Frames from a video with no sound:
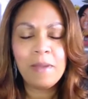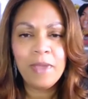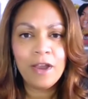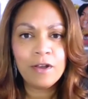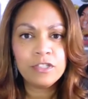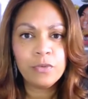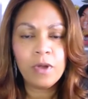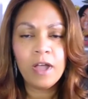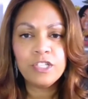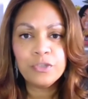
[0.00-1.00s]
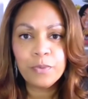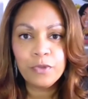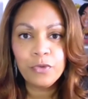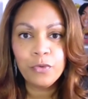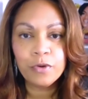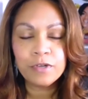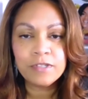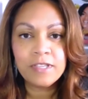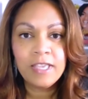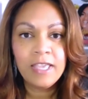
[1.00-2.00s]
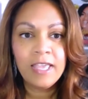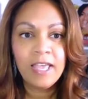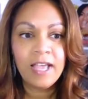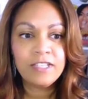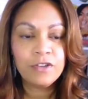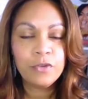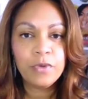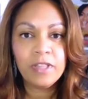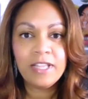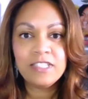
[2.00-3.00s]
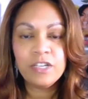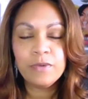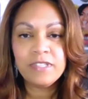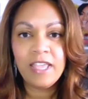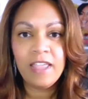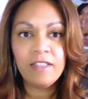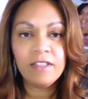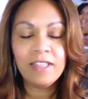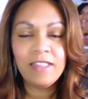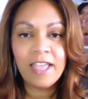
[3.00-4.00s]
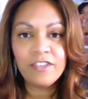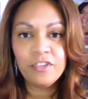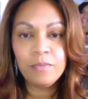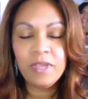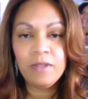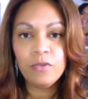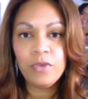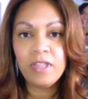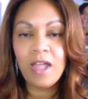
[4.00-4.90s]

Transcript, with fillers: parents who were entrepreneurs, I started to realize there was a connection between